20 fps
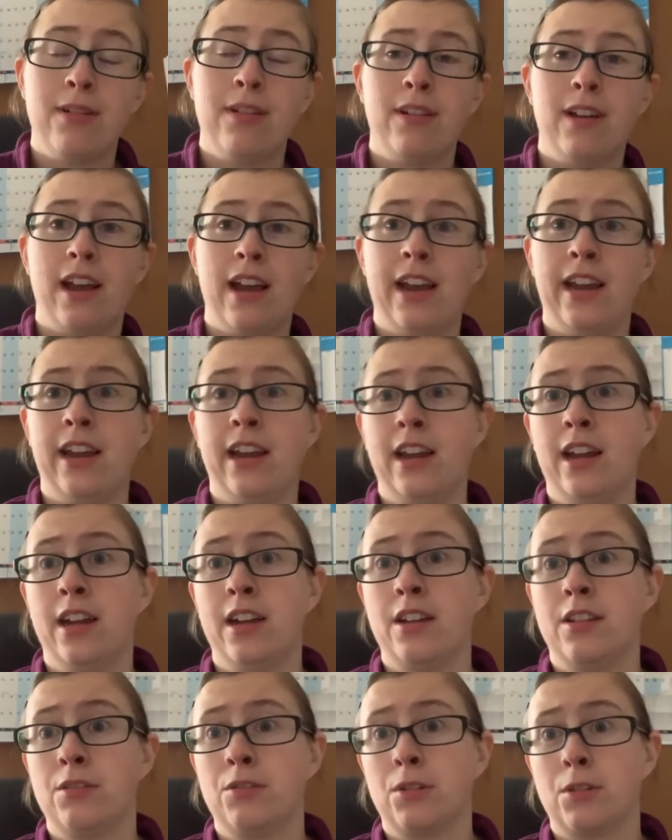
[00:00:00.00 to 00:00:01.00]

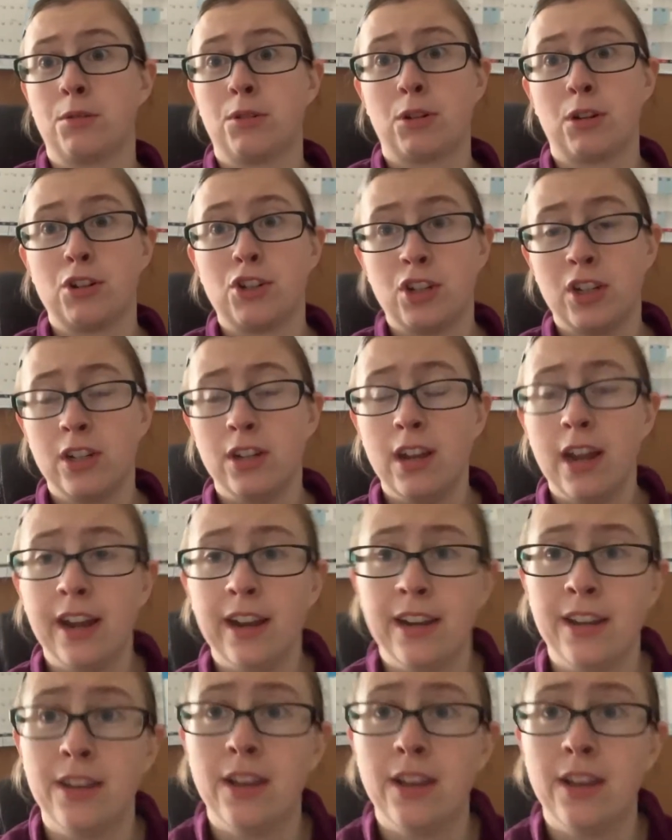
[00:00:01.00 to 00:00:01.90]
and subscription and their